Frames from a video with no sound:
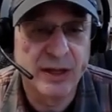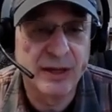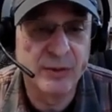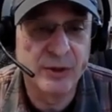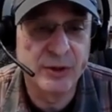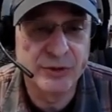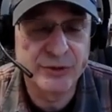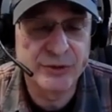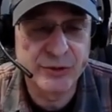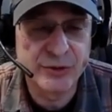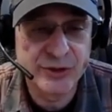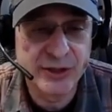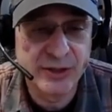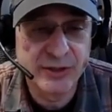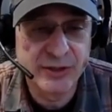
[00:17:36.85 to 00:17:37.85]
and we also
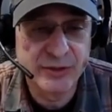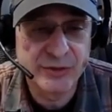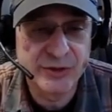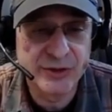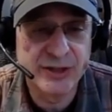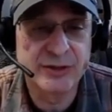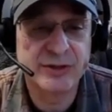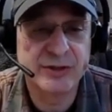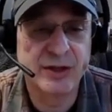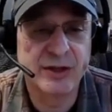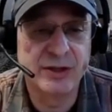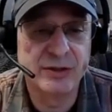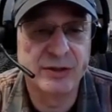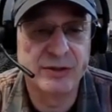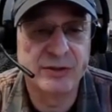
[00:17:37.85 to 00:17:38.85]
sell wholesale to
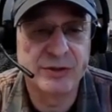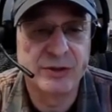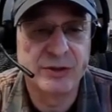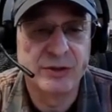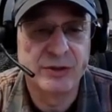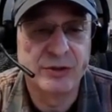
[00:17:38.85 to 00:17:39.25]
others